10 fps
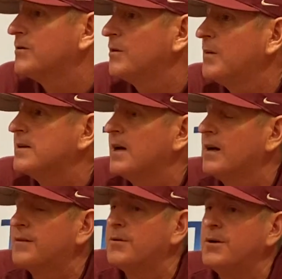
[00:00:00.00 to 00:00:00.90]
somebody's
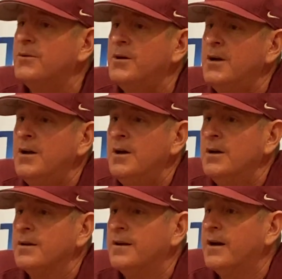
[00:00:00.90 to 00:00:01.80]
got to throw
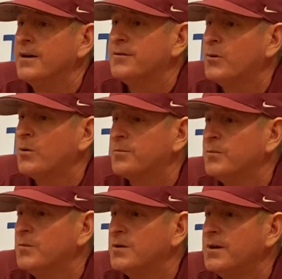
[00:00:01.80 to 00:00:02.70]
there. Your four
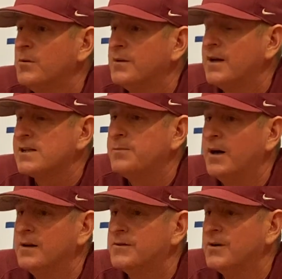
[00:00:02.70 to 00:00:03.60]
would go in that
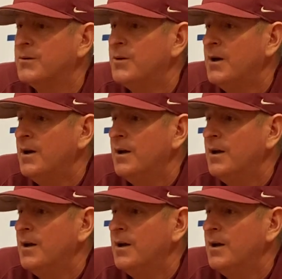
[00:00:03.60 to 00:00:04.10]
spot. So,